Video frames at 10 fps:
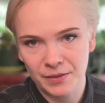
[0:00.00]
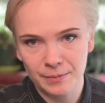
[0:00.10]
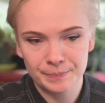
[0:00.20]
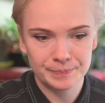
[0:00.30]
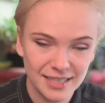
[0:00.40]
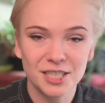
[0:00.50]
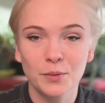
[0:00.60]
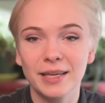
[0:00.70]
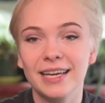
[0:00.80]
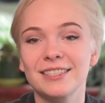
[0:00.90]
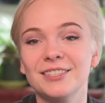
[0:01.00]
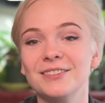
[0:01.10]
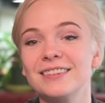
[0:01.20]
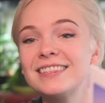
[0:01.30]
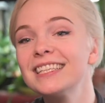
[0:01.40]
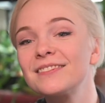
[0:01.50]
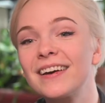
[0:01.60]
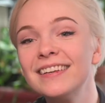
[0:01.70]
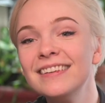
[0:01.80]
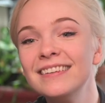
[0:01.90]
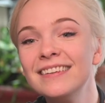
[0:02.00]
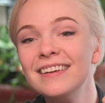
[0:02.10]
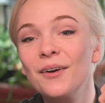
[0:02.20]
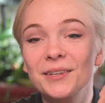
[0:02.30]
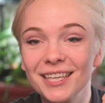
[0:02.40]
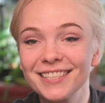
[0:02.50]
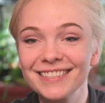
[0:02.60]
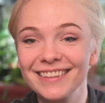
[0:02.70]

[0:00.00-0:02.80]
them. Until we get to this one, which I just